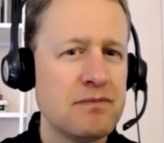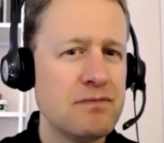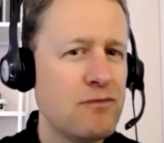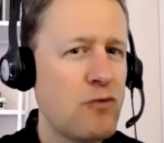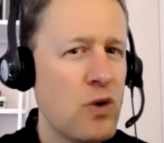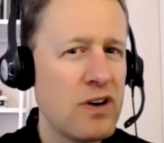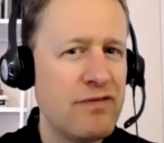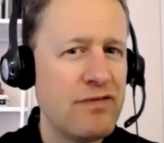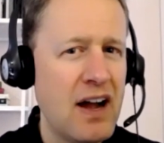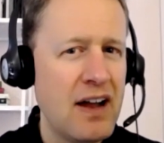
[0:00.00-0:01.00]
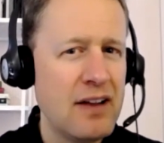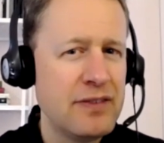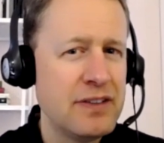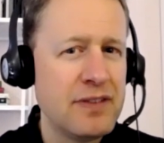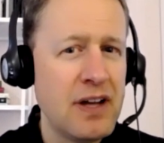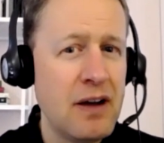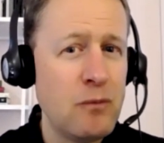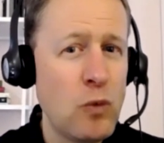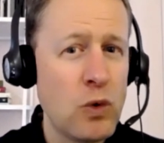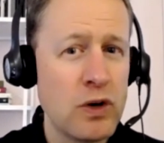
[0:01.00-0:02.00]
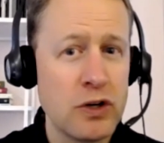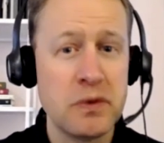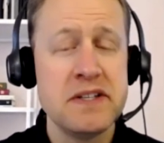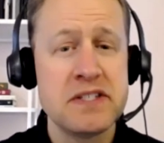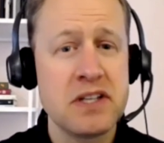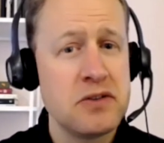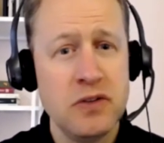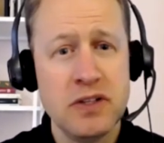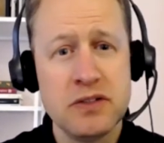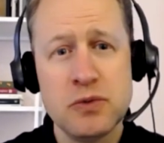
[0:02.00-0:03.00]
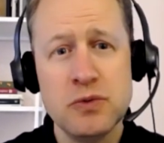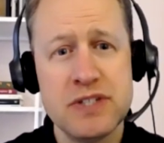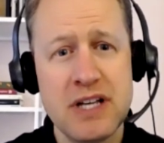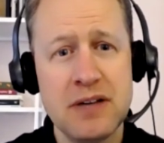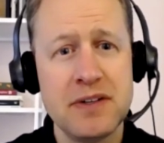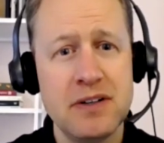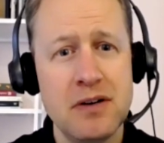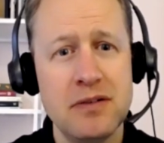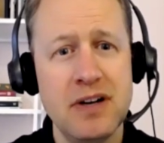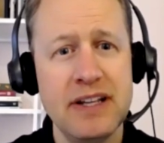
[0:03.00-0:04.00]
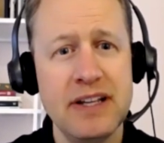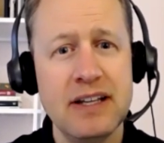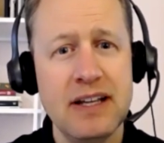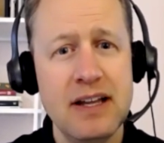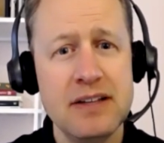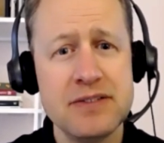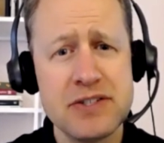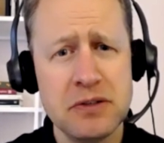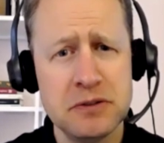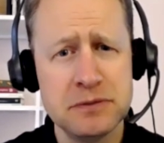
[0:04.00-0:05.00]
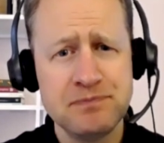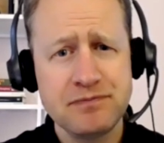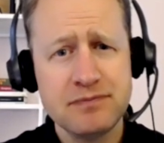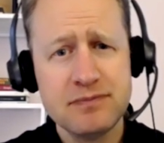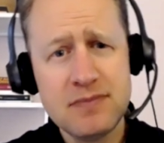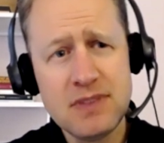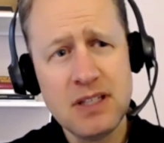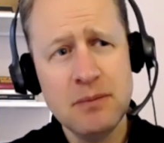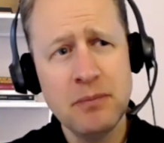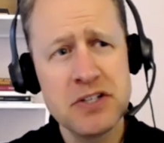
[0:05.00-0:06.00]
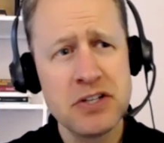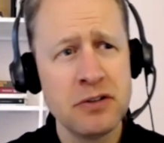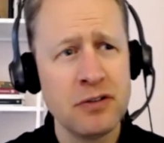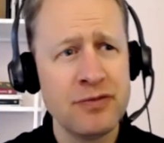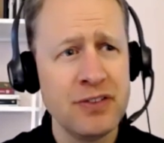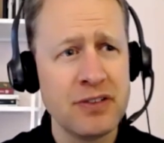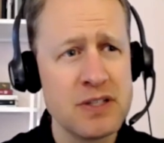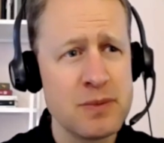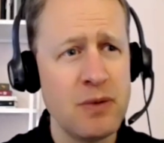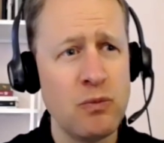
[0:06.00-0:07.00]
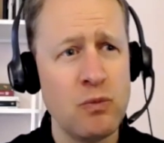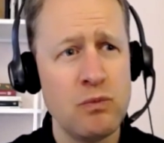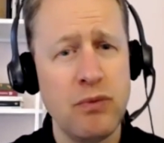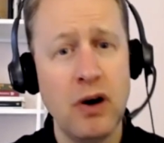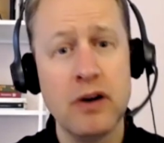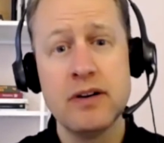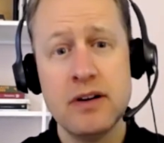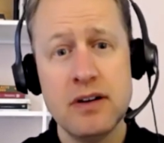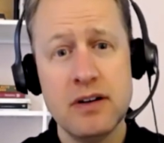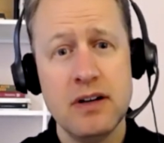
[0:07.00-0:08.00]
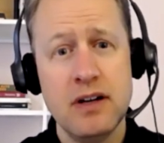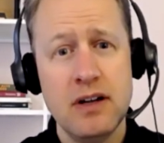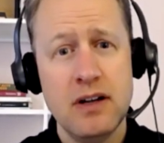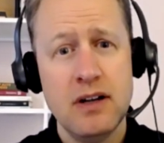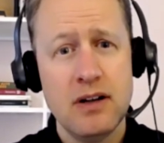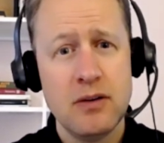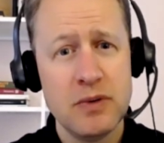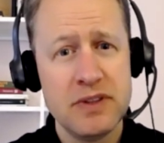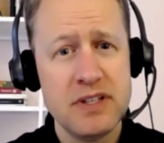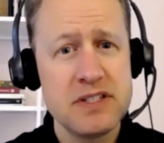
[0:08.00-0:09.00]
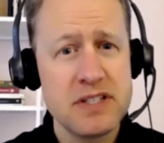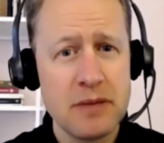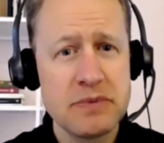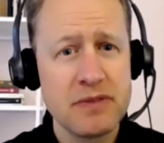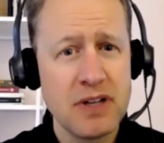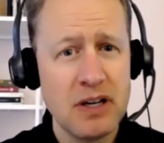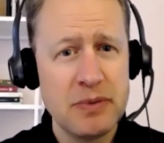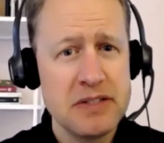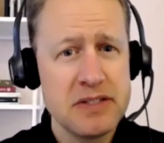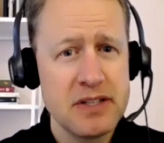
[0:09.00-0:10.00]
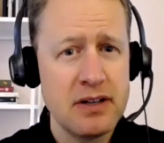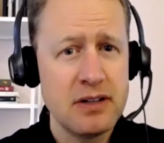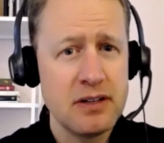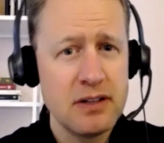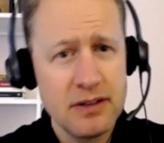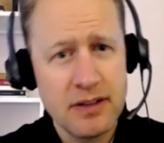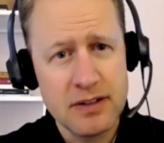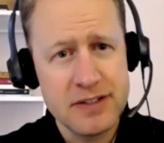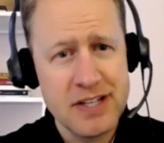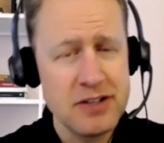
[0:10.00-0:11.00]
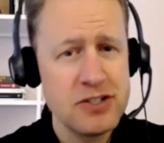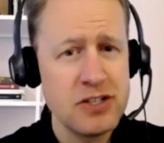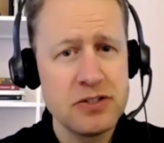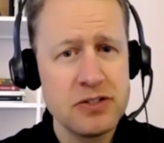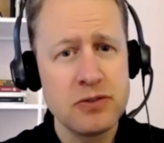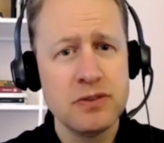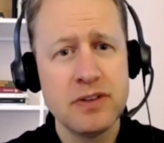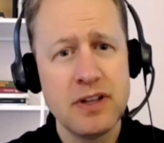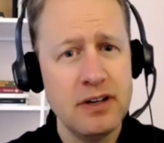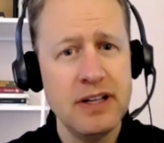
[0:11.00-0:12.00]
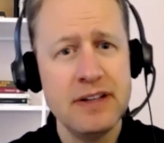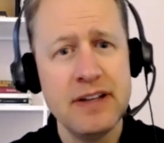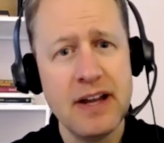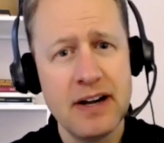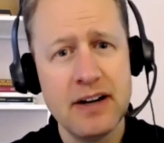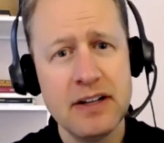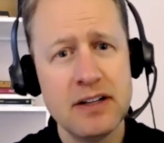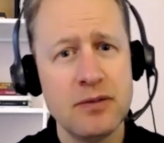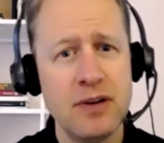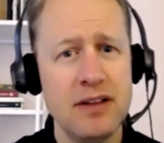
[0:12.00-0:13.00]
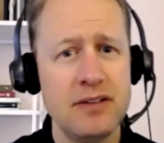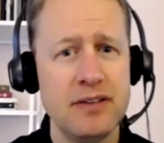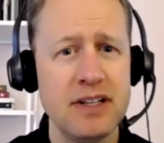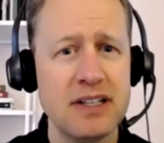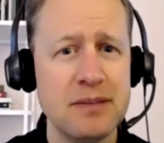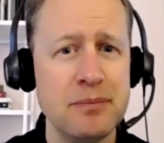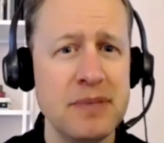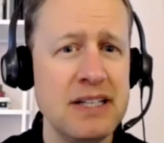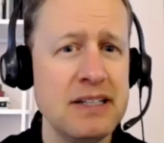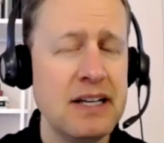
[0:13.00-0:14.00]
4 or 5, if not more, great scheduling tools out there already. And so my general feeling has been partner with these types of companies that are tangential, that are in the area, rather than compete.